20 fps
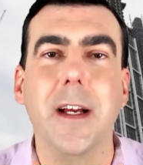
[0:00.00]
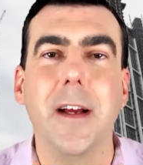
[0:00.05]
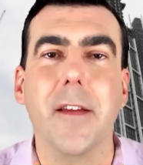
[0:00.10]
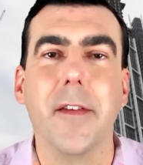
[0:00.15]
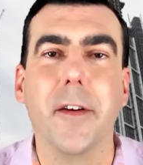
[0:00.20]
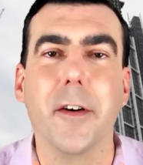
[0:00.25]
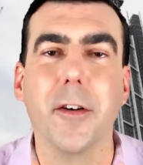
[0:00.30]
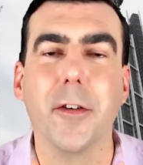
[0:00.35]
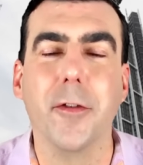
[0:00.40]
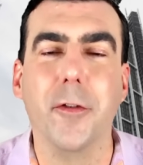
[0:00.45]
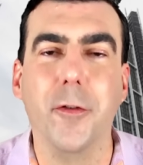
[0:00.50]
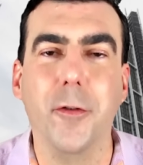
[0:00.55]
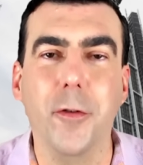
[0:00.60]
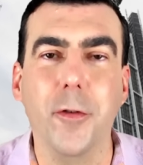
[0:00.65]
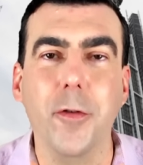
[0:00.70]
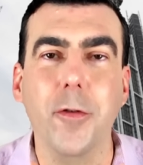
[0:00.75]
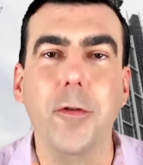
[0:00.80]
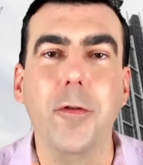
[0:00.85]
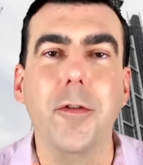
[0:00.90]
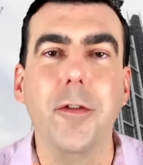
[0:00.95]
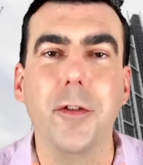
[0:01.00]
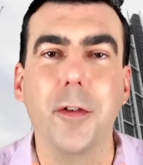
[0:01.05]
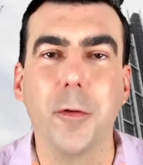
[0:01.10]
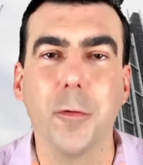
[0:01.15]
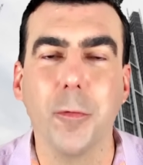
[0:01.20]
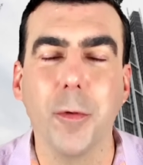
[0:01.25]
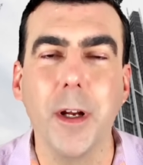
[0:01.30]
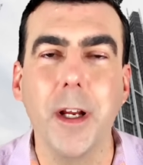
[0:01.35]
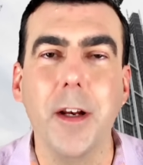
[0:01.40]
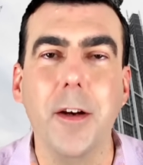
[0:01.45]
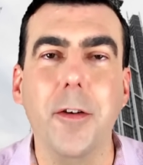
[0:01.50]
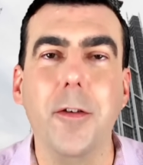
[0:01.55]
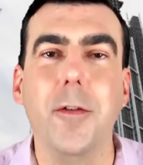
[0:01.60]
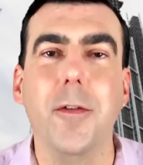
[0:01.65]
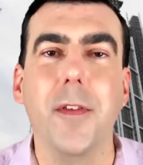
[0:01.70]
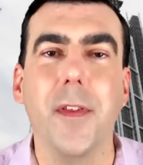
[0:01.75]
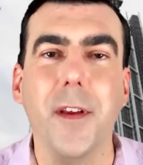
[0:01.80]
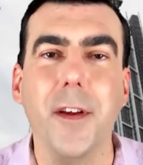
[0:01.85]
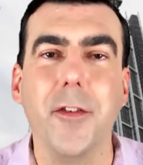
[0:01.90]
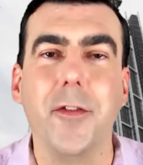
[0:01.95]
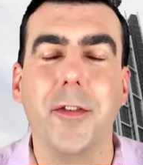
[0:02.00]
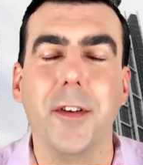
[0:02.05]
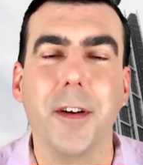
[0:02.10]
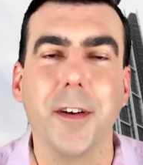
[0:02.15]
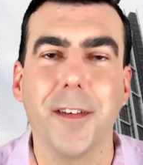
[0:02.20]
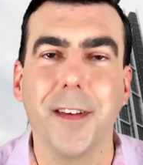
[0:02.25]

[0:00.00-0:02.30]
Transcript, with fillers: that are due to renew this year.